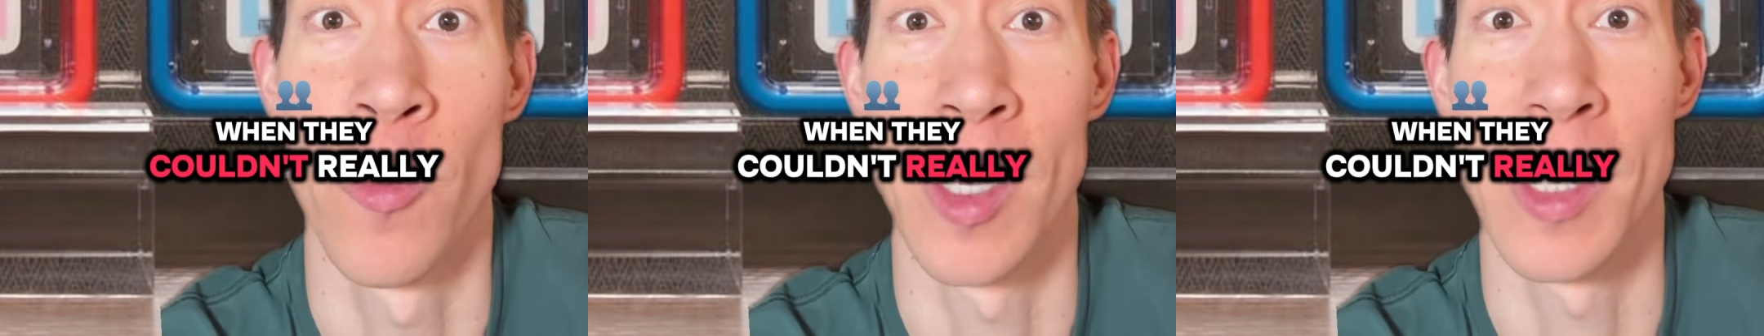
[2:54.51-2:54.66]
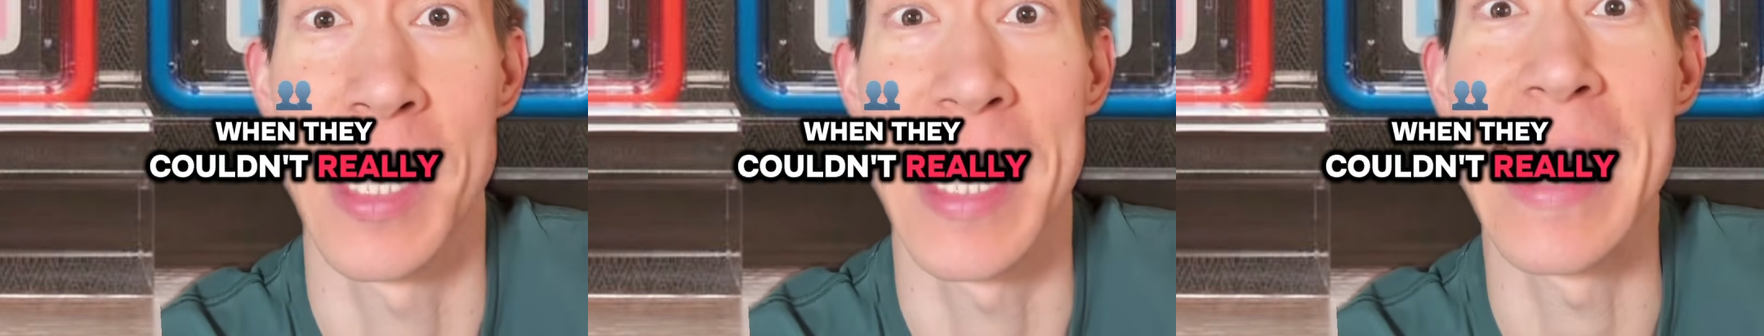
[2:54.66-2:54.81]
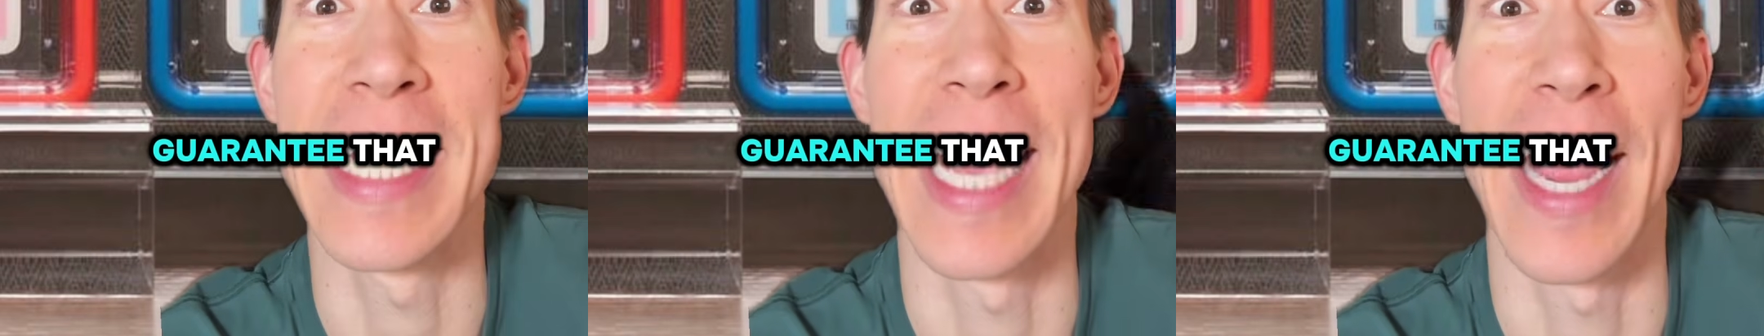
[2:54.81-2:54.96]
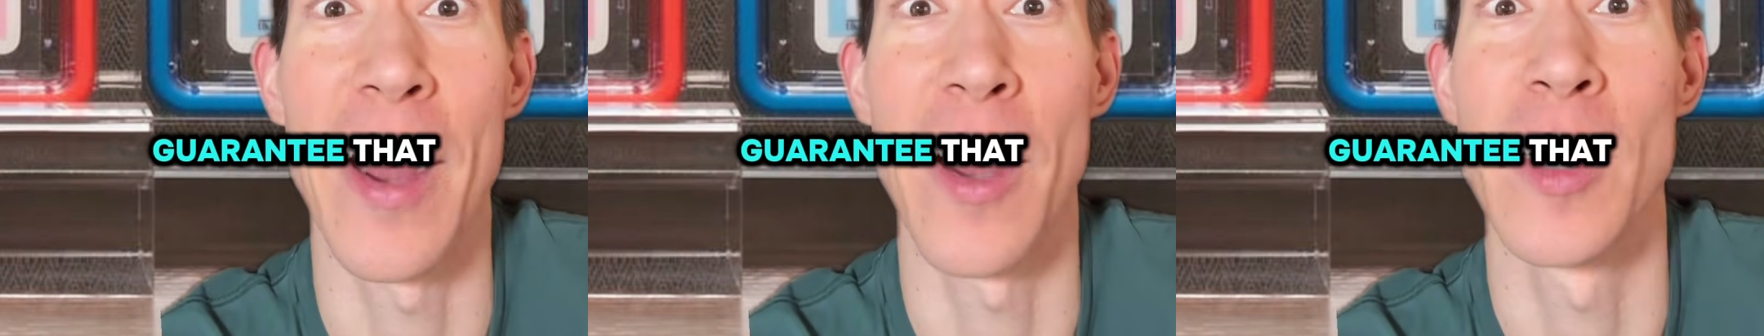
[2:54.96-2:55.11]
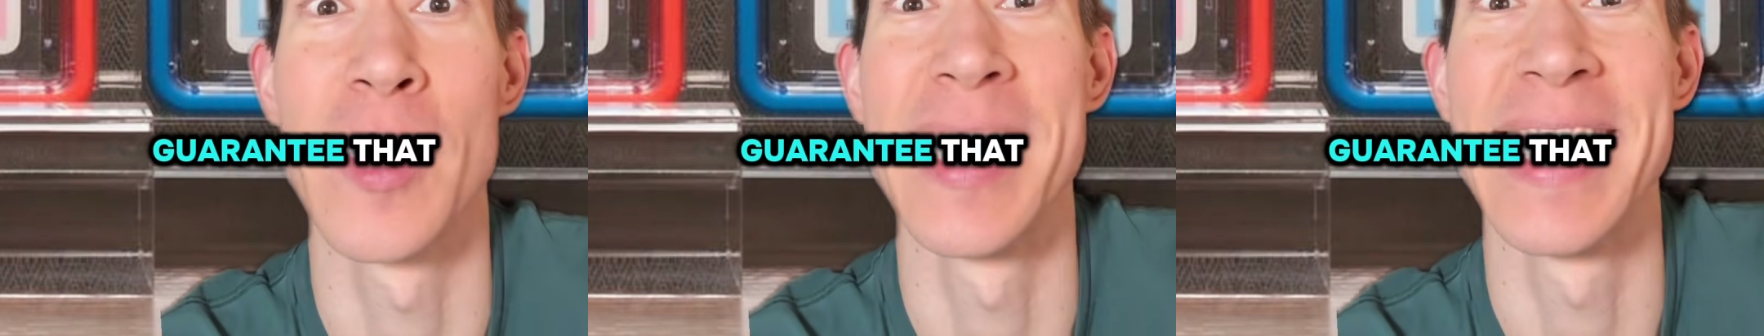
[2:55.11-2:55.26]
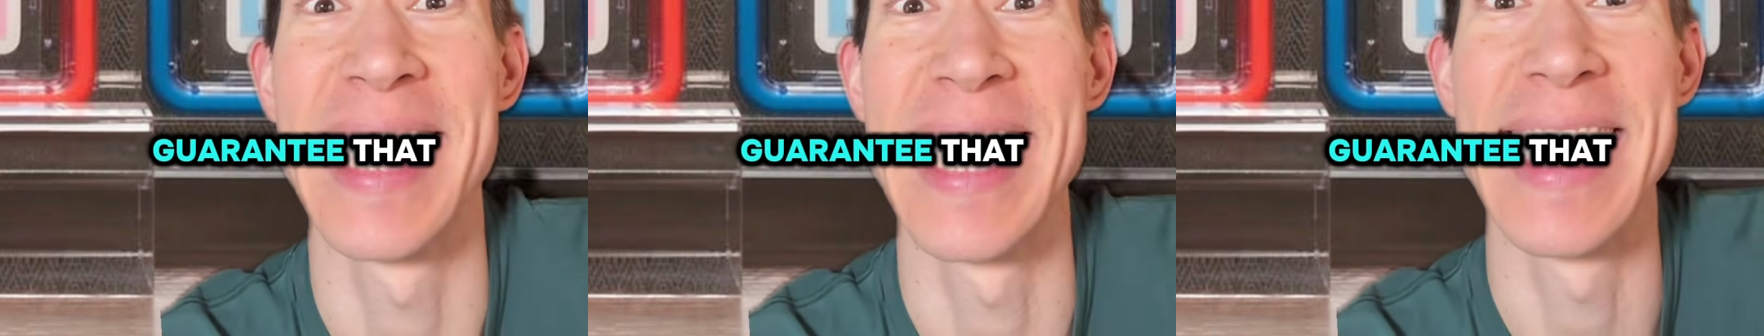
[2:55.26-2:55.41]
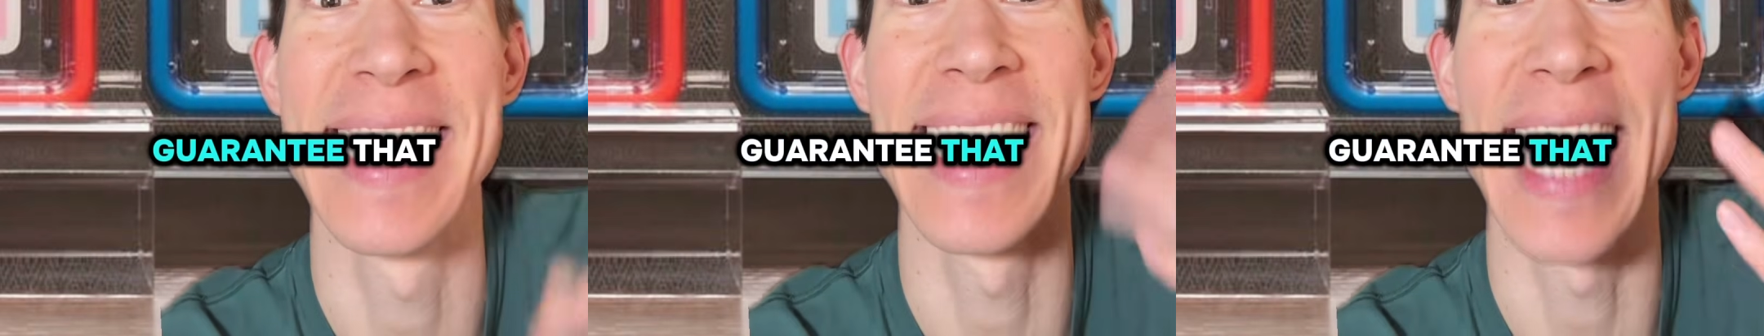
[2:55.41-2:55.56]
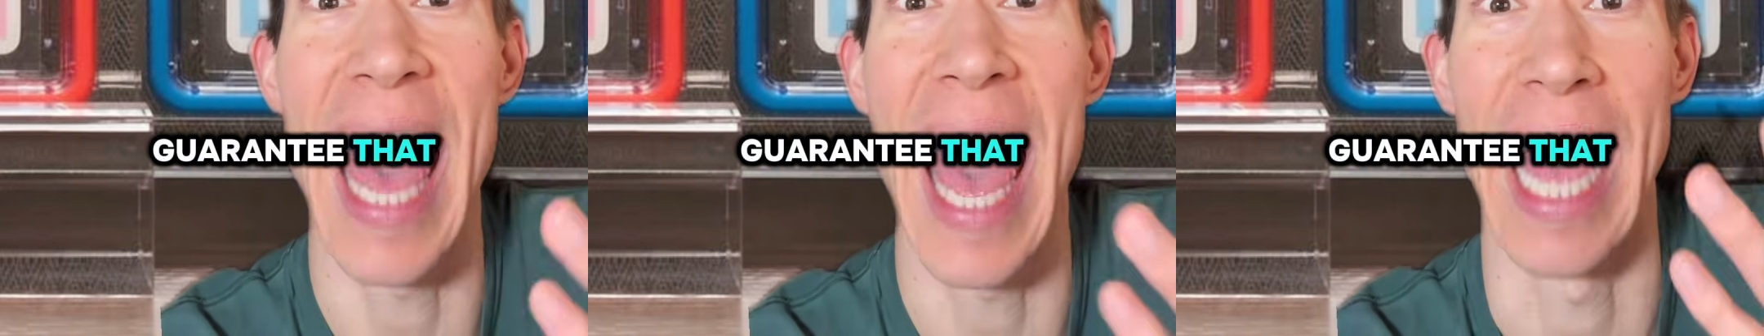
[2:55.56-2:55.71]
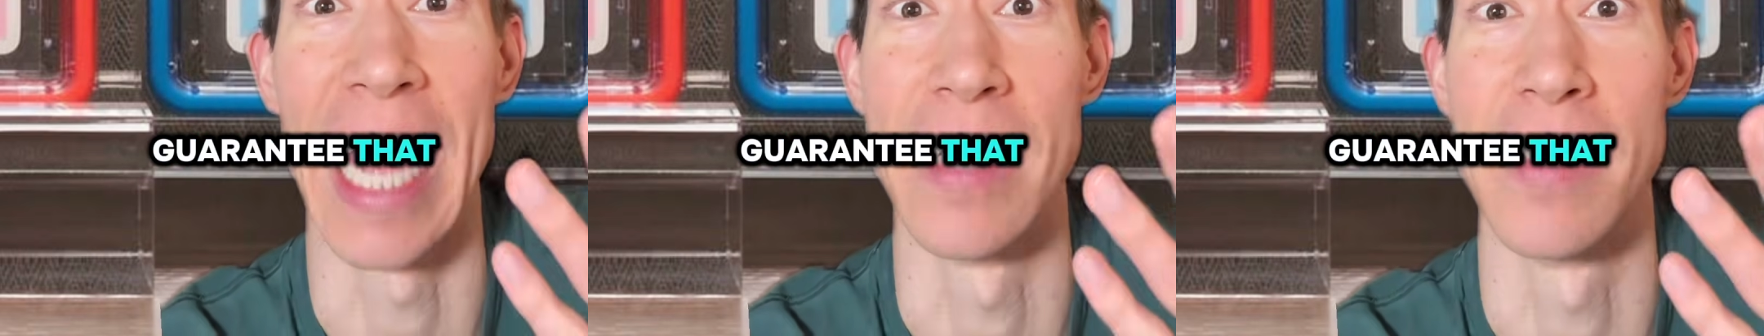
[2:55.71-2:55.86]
really guarantee that.